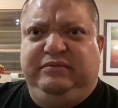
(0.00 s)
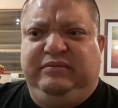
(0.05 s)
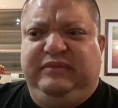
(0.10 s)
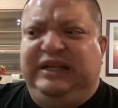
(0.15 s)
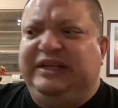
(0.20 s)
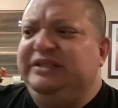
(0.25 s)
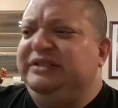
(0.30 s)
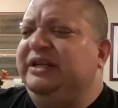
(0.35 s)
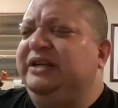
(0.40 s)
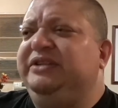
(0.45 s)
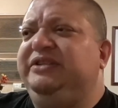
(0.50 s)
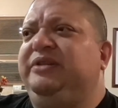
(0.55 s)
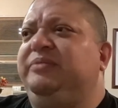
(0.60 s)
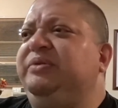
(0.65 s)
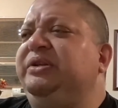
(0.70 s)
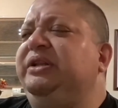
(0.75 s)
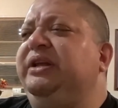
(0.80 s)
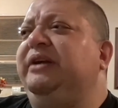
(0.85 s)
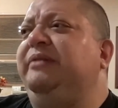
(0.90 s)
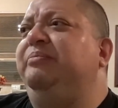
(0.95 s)
That's not
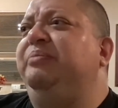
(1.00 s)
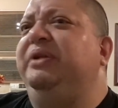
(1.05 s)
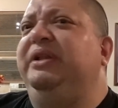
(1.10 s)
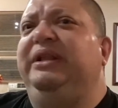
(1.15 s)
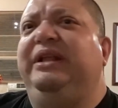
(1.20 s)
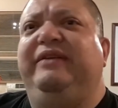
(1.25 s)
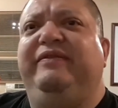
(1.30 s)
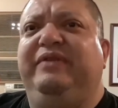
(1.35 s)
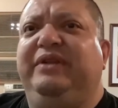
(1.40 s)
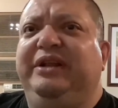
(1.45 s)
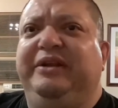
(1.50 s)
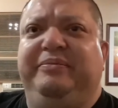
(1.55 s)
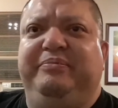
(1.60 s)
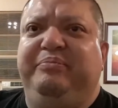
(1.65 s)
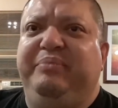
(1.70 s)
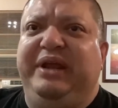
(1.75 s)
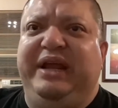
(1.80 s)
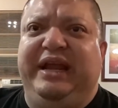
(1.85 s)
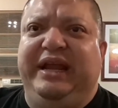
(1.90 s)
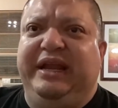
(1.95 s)
something that a benevolent
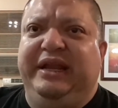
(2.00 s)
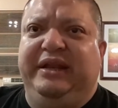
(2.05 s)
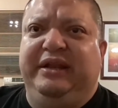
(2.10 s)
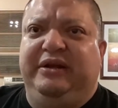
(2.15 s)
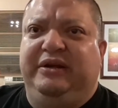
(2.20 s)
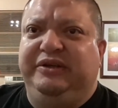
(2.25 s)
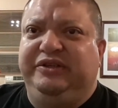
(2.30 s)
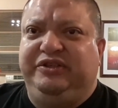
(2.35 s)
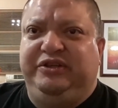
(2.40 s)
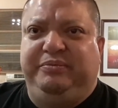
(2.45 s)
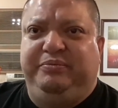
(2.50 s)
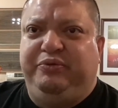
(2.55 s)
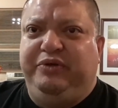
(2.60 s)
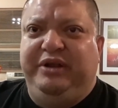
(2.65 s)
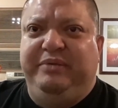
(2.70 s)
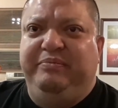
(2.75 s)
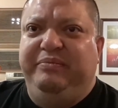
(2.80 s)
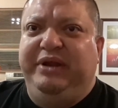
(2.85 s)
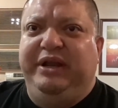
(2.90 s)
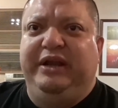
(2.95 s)
being, a
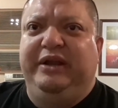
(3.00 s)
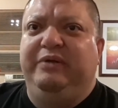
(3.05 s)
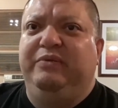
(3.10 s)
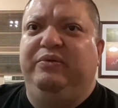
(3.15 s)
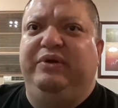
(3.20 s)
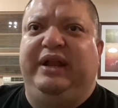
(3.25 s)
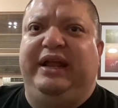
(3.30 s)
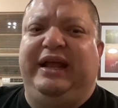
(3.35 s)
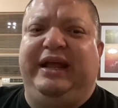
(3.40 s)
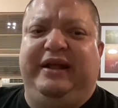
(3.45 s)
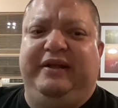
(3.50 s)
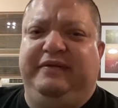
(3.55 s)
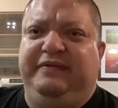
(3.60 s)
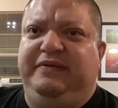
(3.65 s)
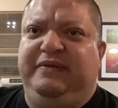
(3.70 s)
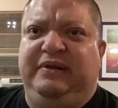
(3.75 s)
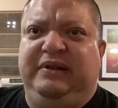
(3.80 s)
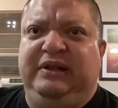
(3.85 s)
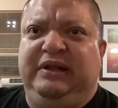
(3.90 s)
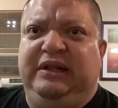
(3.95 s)
supreme being, would have.
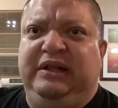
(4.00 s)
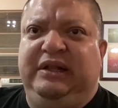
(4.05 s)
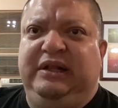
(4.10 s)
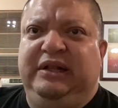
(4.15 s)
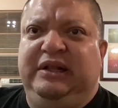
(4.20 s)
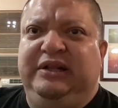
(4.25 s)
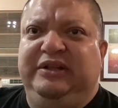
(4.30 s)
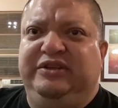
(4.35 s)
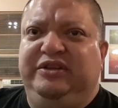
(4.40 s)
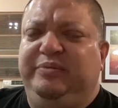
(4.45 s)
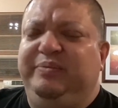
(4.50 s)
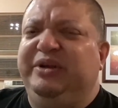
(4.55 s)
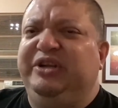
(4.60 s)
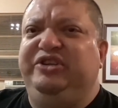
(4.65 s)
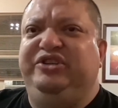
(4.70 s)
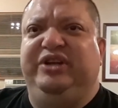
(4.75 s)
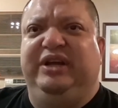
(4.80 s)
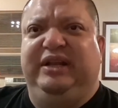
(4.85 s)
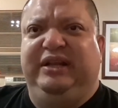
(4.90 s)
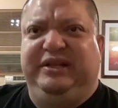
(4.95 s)
To be
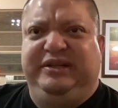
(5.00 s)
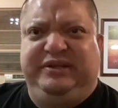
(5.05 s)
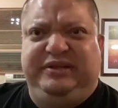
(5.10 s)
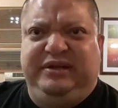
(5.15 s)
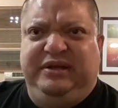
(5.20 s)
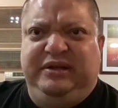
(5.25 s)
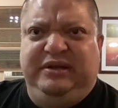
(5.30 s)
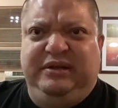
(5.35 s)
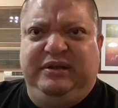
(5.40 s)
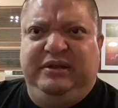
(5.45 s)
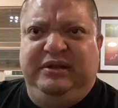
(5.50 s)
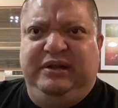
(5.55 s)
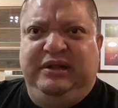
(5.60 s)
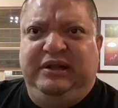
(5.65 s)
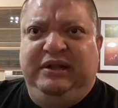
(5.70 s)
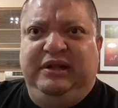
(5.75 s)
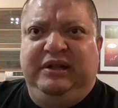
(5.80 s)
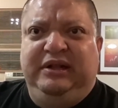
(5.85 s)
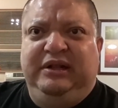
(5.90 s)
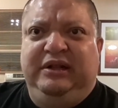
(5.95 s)
jealous.
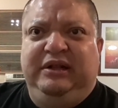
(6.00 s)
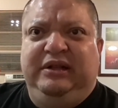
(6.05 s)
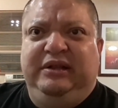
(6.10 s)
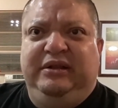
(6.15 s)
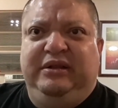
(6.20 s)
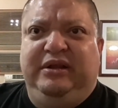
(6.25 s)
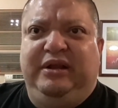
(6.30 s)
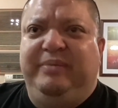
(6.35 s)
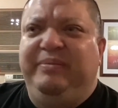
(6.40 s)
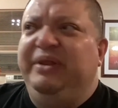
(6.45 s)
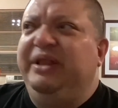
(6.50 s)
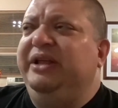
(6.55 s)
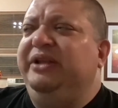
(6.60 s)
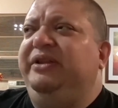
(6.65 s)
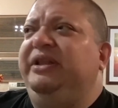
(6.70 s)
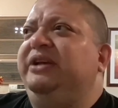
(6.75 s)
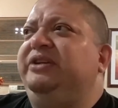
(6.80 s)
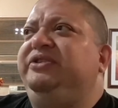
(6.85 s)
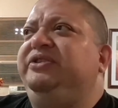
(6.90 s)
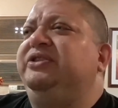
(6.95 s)
I mean,
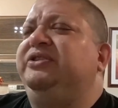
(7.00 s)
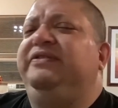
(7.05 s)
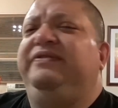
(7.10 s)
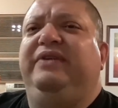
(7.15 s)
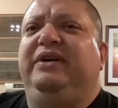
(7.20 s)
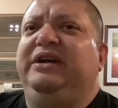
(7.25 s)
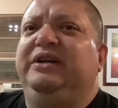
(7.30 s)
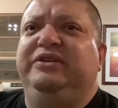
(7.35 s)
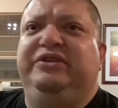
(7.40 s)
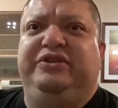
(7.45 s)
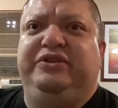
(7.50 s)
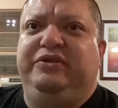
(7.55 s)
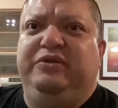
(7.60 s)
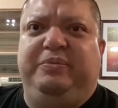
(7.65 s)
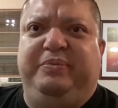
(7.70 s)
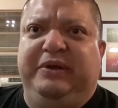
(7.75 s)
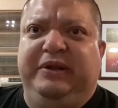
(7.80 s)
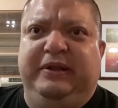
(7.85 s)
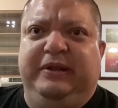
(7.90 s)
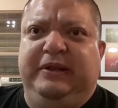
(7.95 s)
that's just fucking
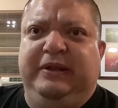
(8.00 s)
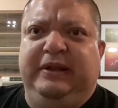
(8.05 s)
stupid.